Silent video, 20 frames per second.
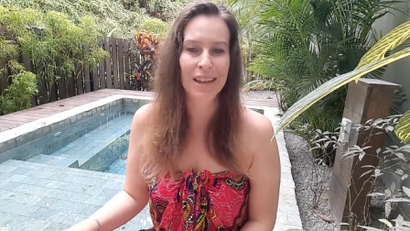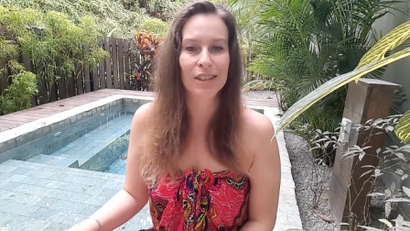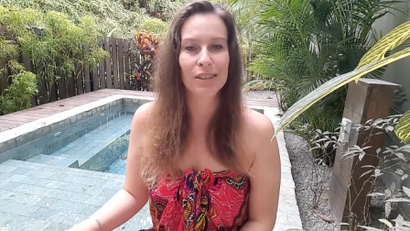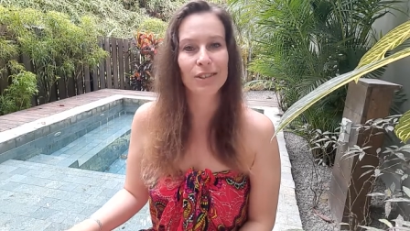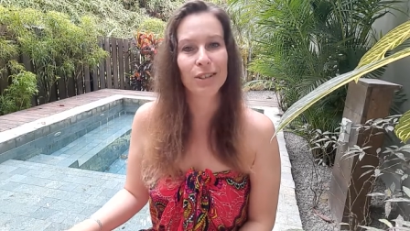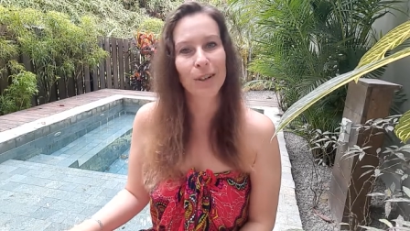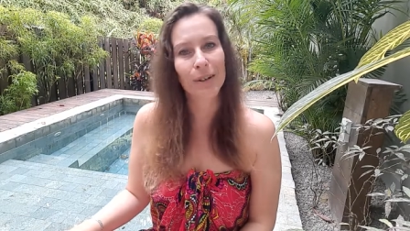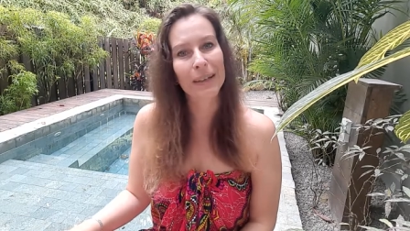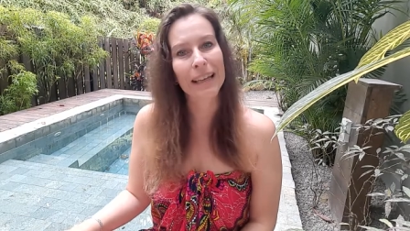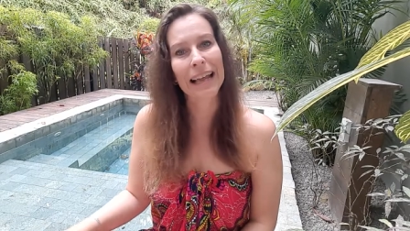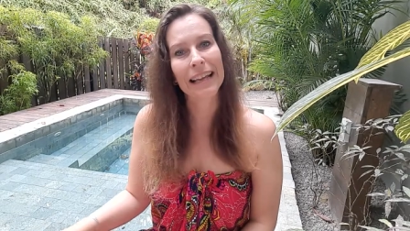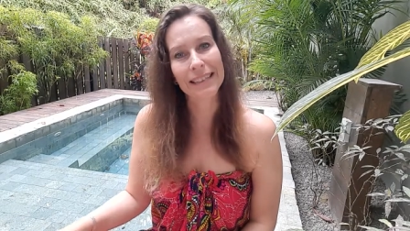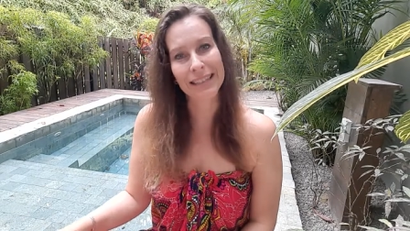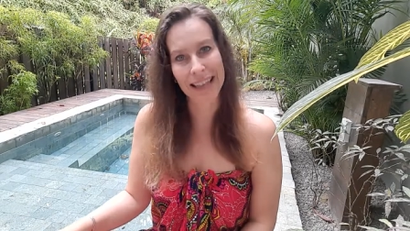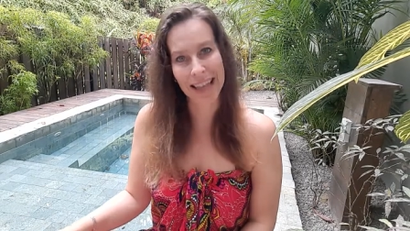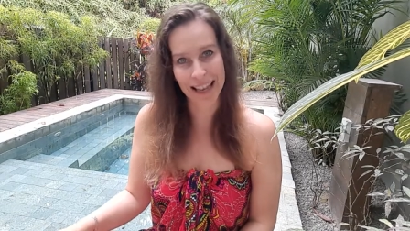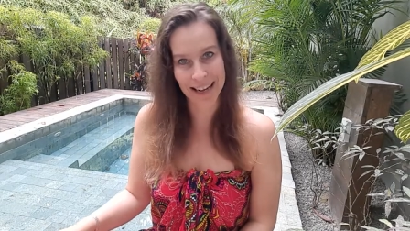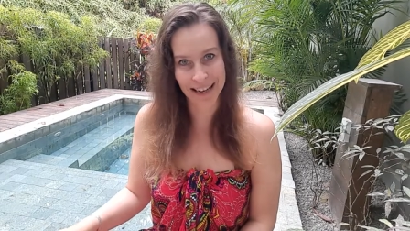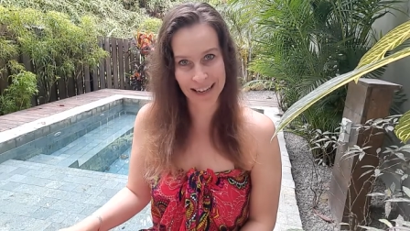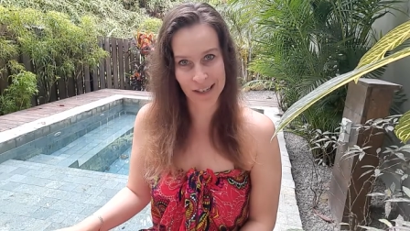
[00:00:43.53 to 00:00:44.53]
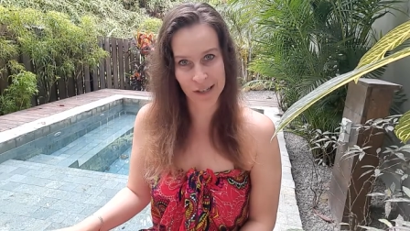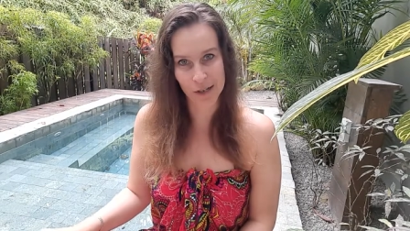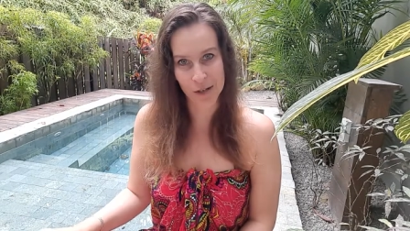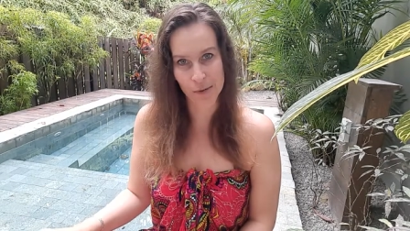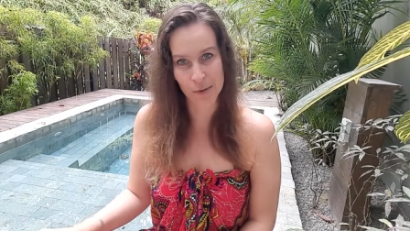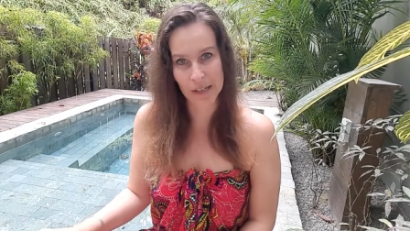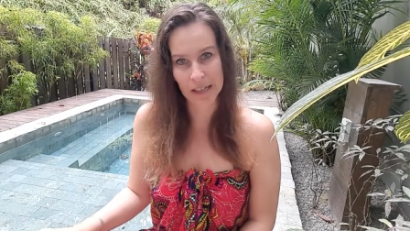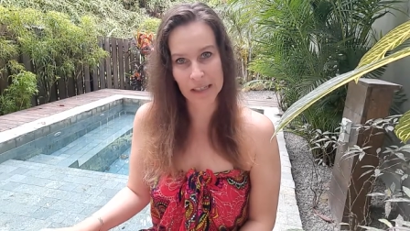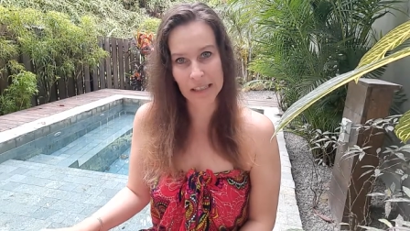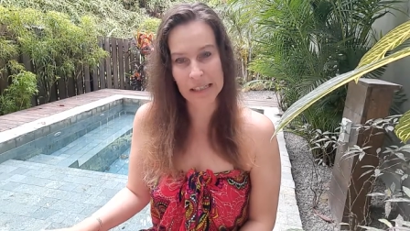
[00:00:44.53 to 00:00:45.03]
So let's get
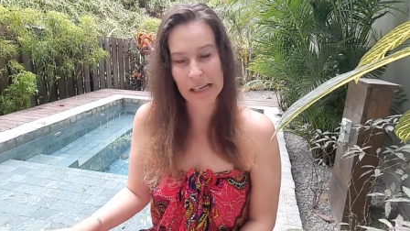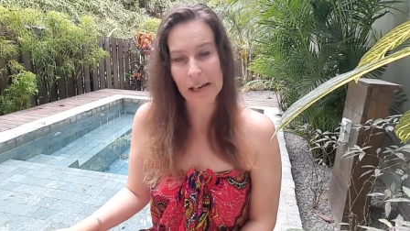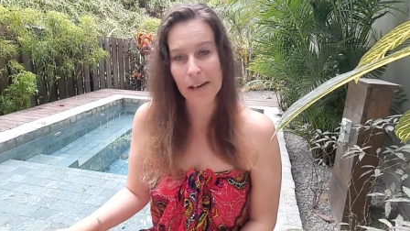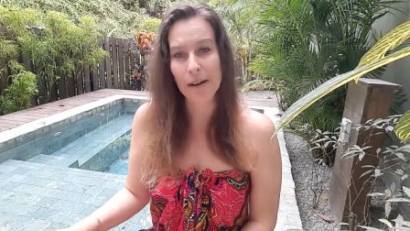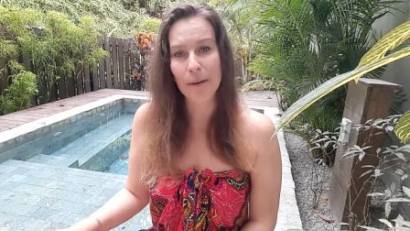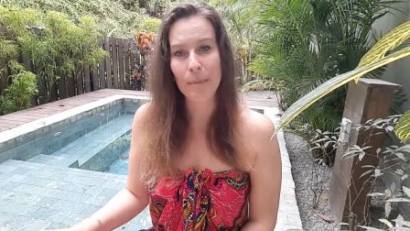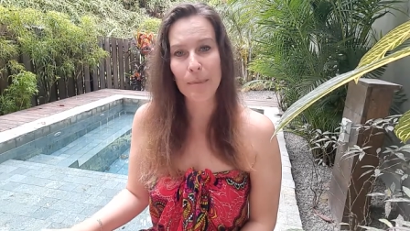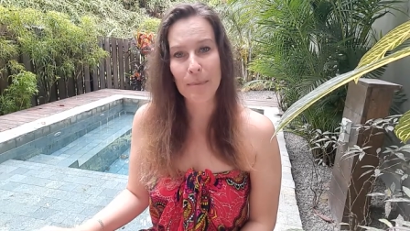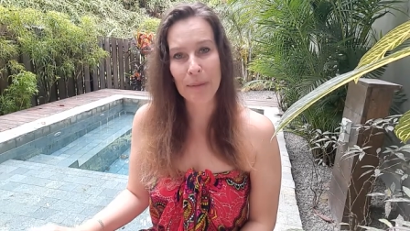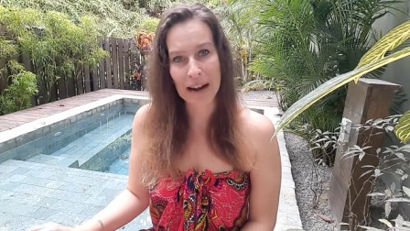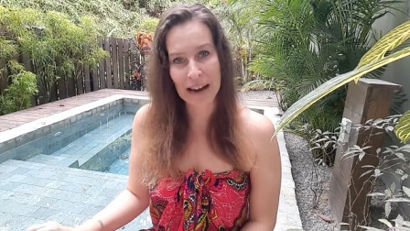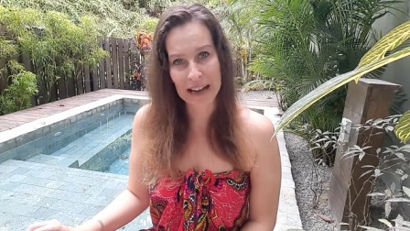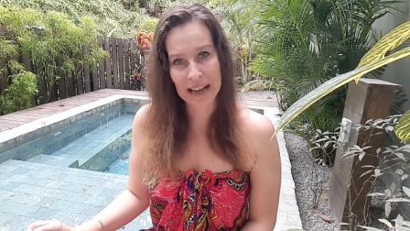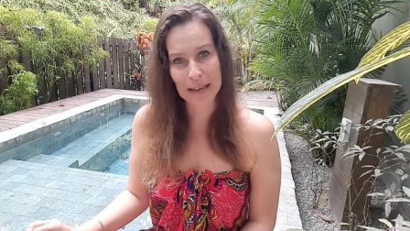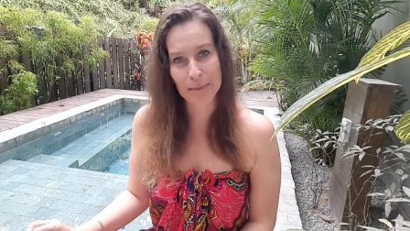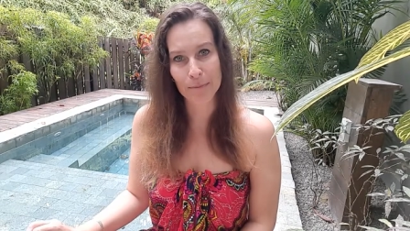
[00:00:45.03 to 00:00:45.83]
into it. My